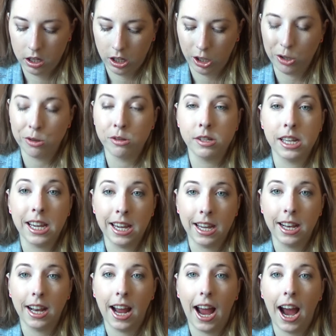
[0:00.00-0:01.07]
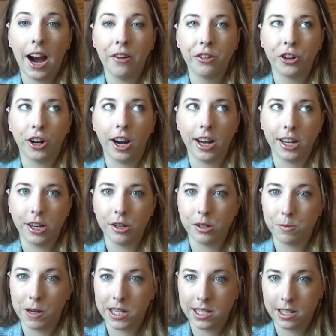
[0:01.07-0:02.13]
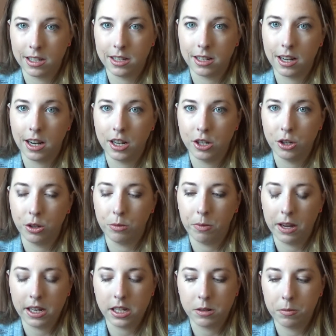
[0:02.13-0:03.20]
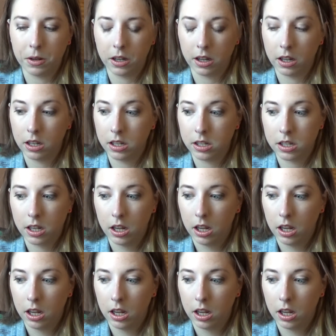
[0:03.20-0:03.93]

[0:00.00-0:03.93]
use it after I use my Sensodyne toothpaste because